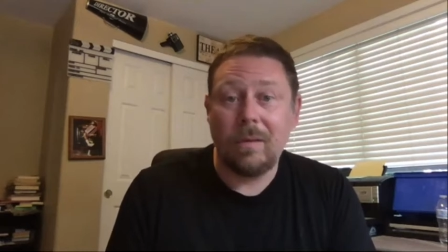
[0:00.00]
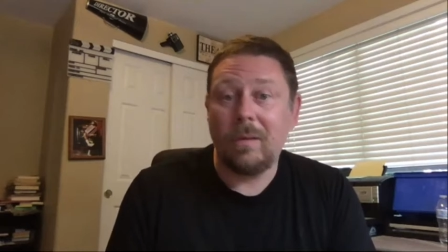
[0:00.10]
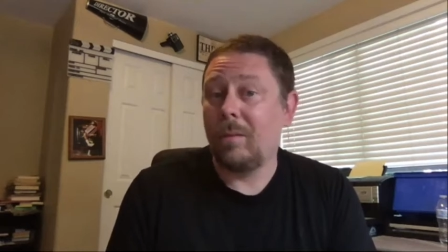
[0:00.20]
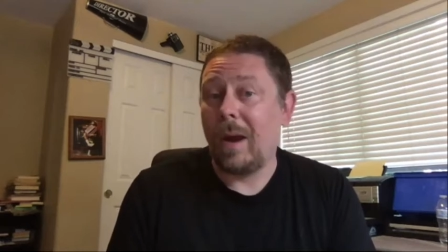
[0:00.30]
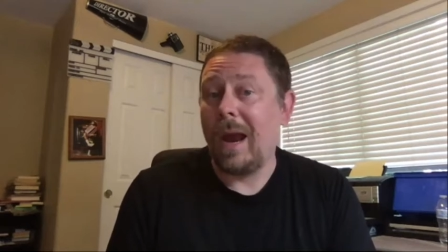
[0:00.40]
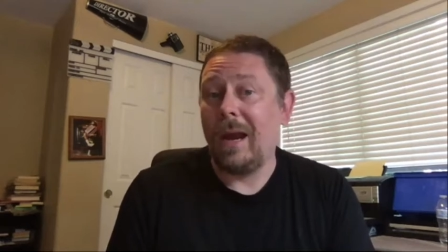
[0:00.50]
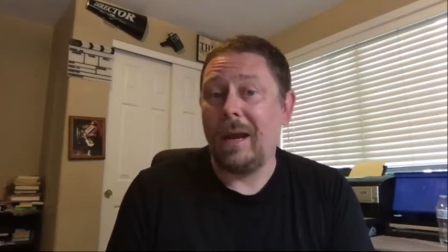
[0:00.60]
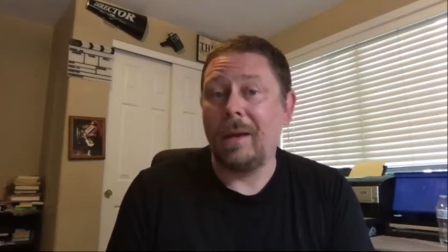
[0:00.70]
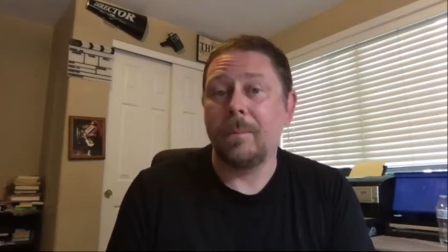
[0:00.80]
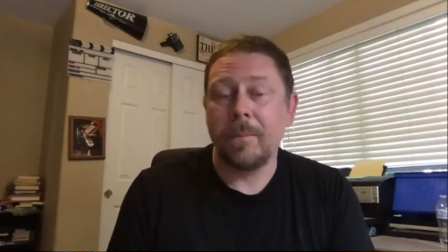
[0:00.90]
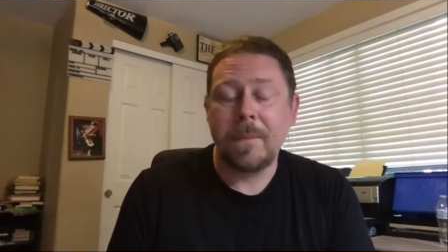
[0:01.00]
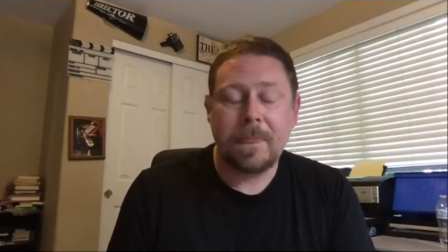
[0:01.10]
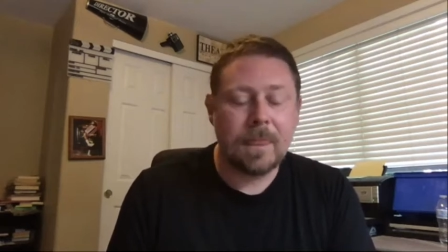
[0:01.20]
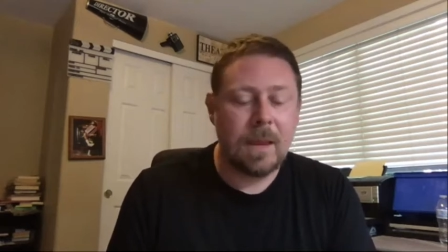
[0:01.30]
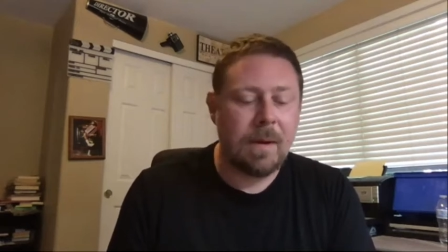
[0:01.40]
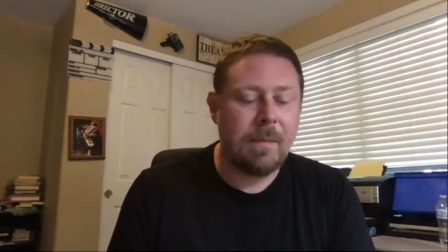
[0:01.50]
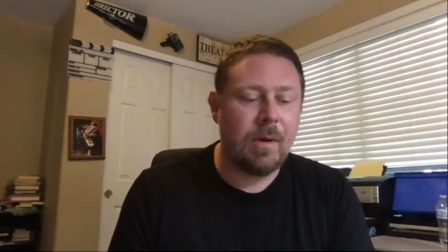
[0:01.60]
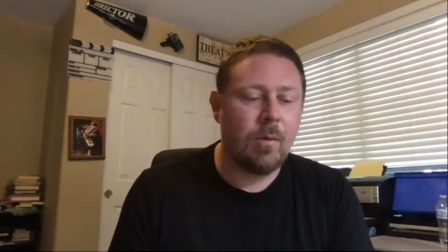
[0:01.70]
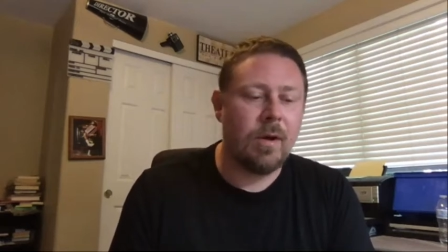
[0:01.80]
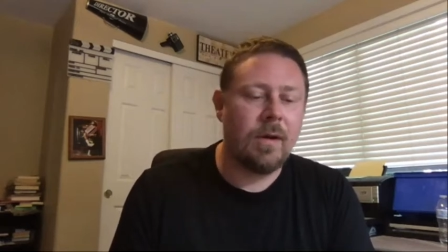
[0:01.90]
rioting, then maybe you
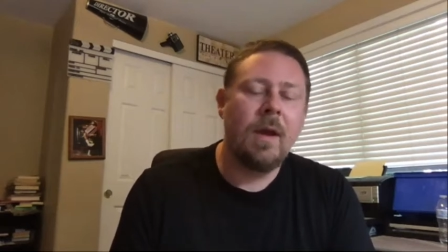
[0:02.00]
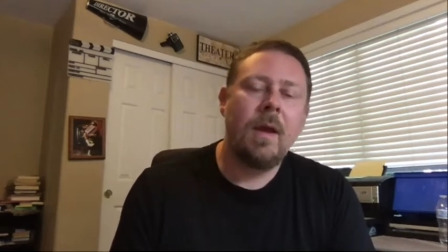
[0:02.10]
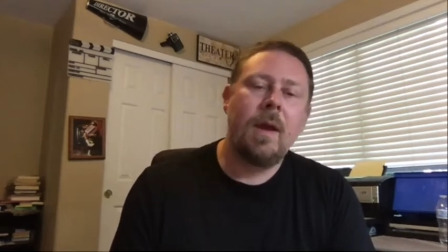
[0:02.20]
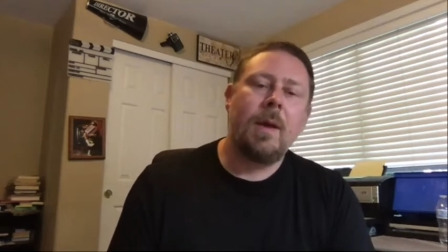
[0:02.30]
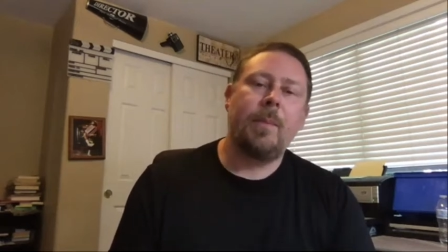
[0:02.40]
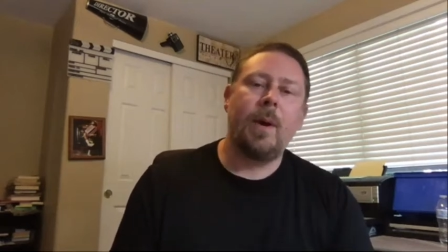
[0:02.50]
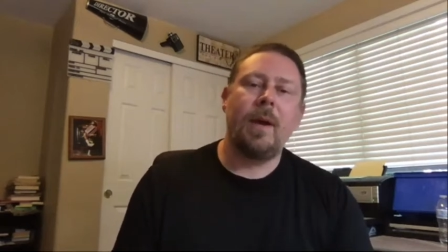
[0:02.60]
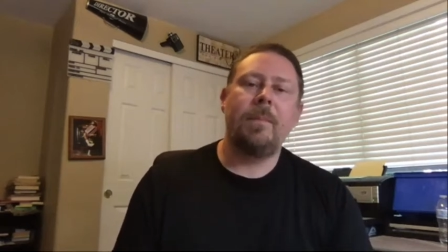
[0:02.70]
would. But